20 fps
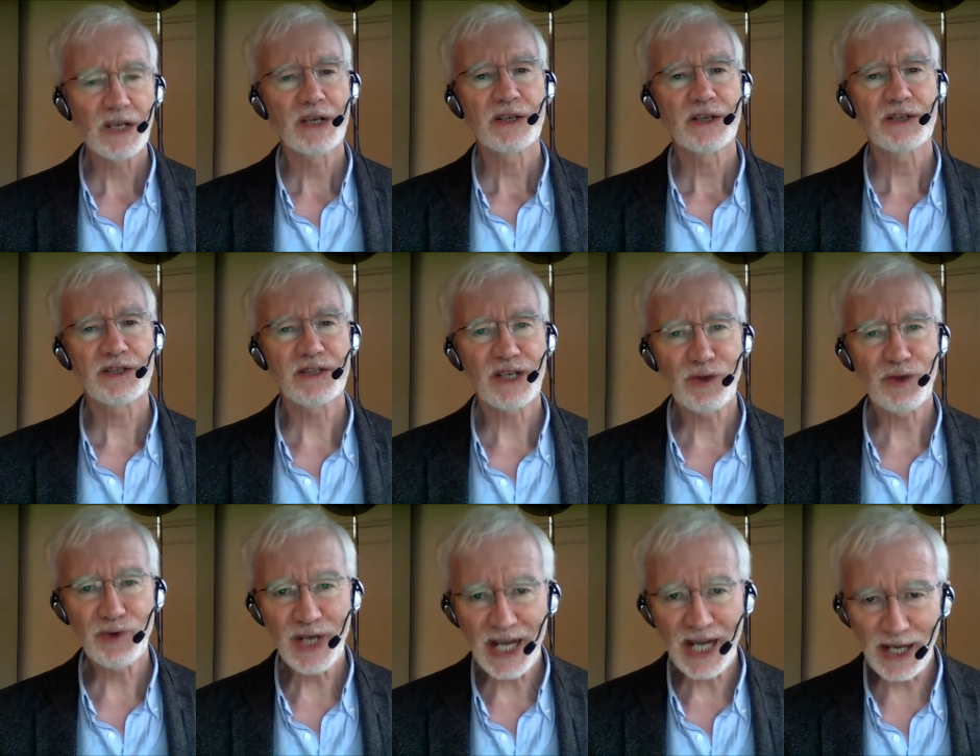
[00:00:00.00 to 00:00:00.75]
So
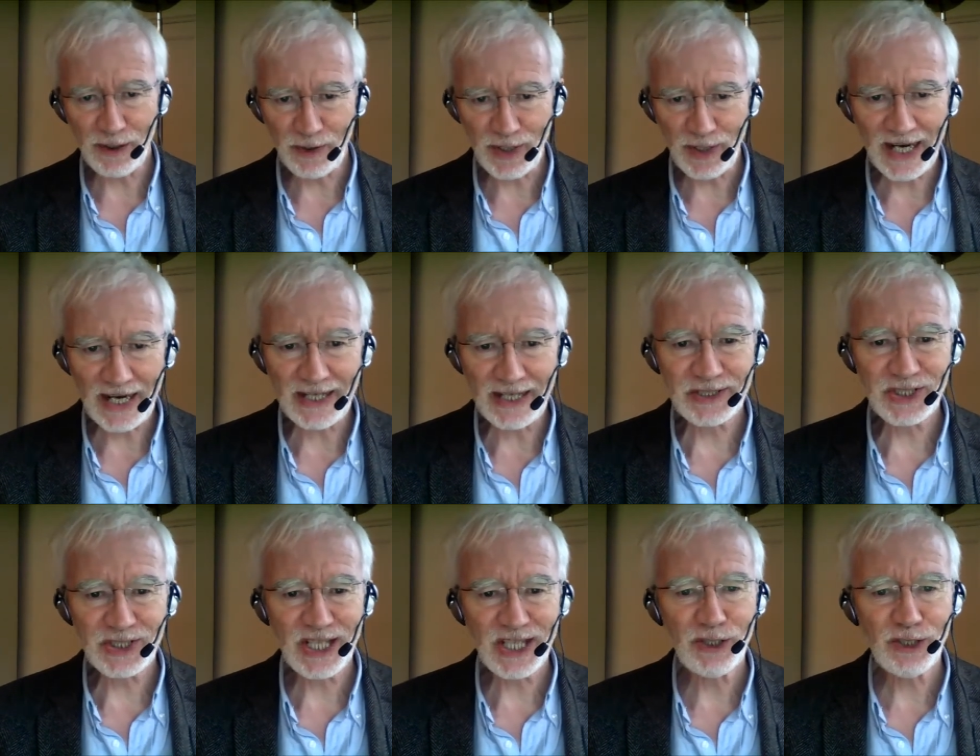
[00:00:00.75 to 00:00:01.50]
now I'll
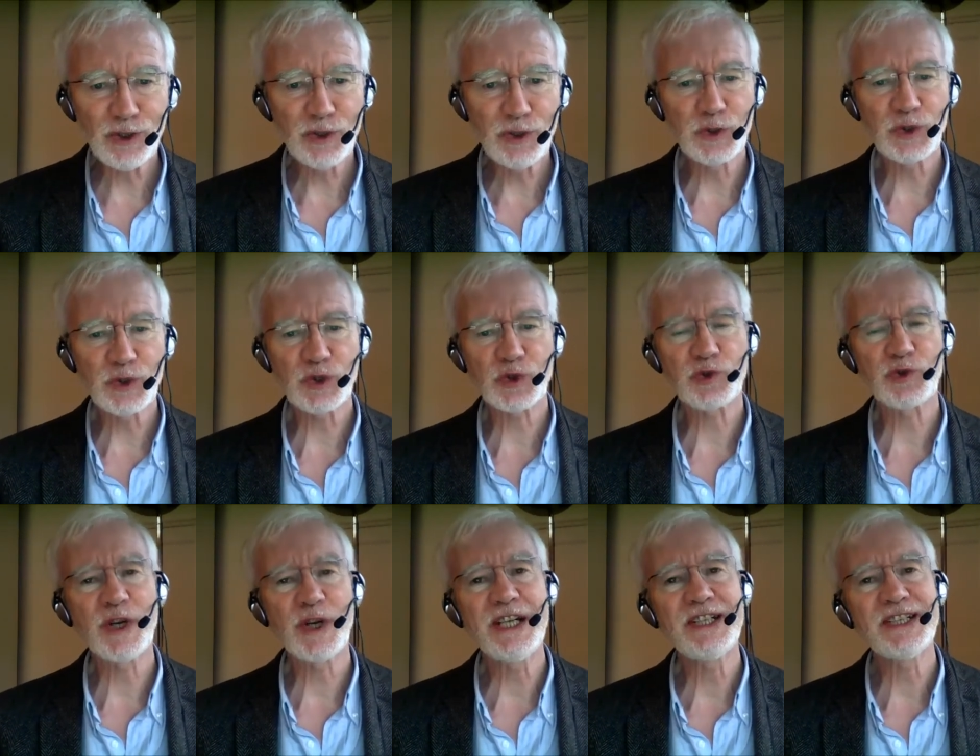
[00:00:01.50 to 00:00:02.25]
take you
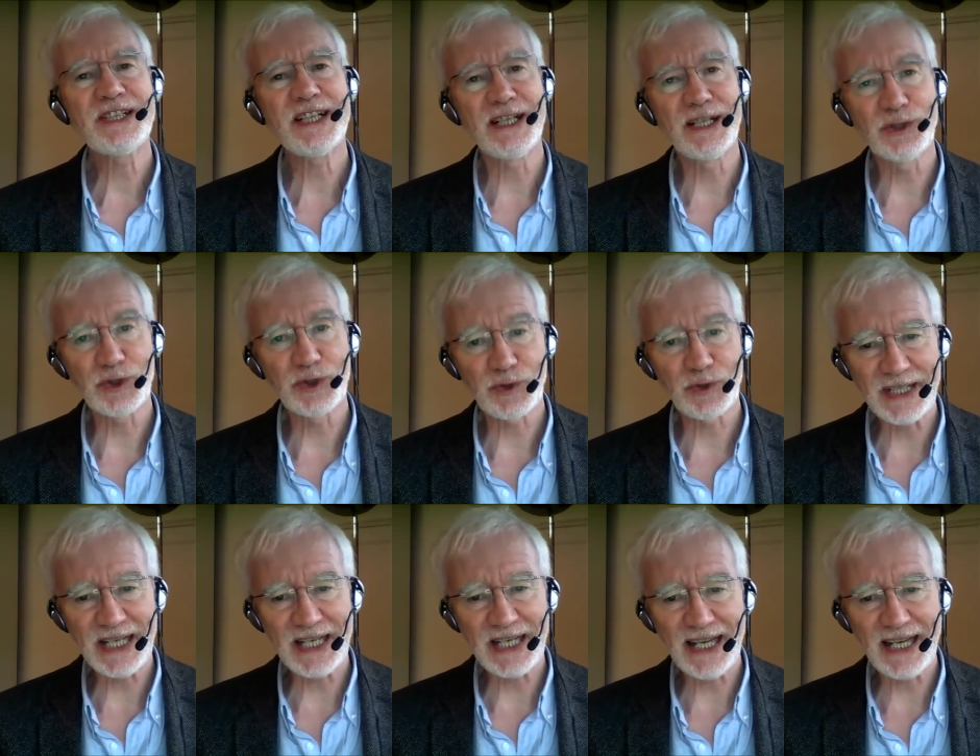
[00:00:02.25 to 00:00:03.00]
straight into
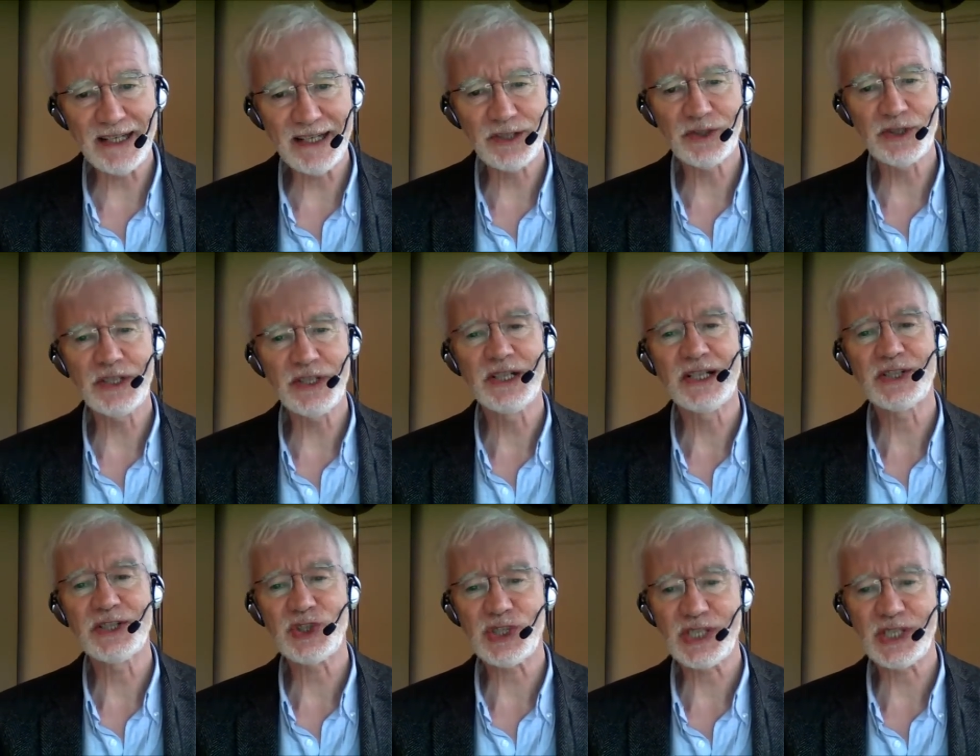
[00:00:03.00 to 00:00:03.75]
an energy
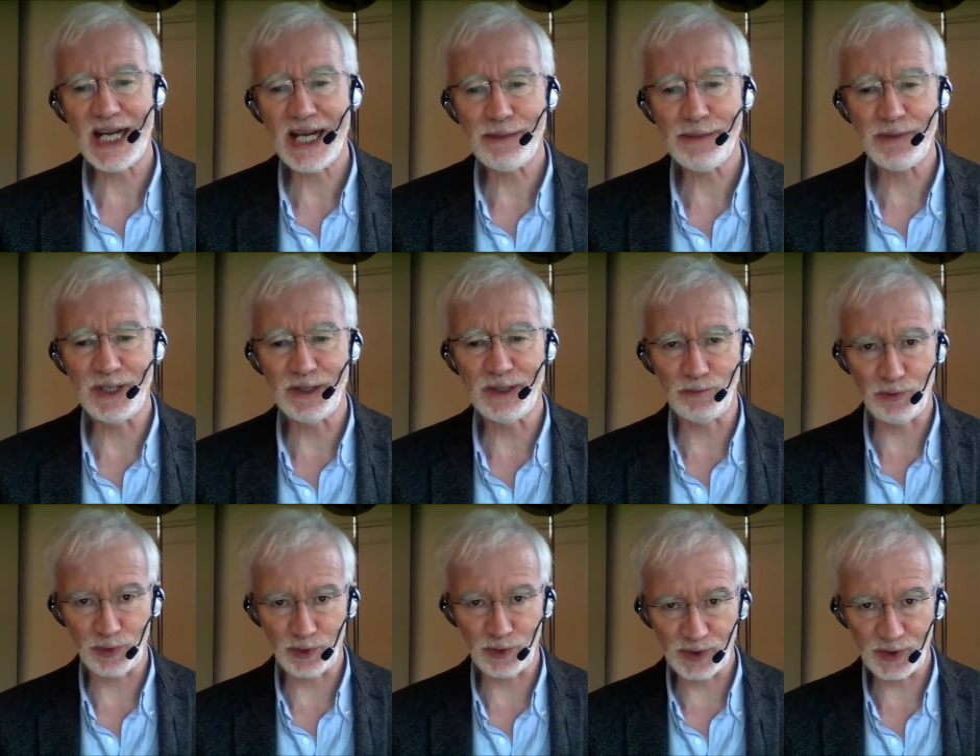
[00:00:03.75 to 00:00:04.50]
tapping
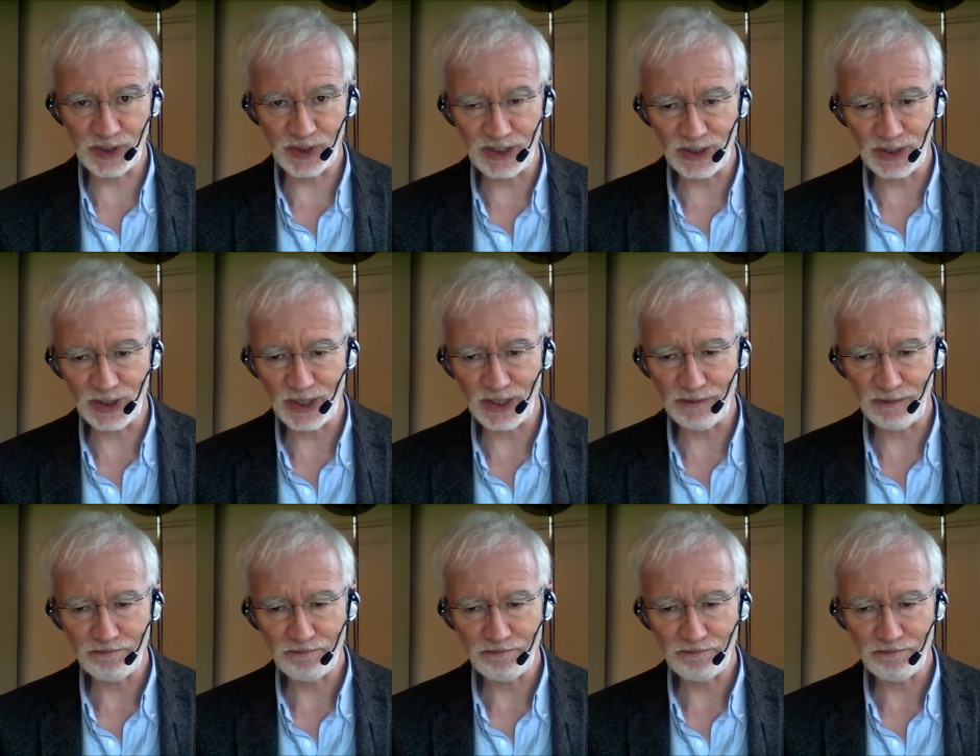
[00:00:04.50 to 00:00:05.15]
procedure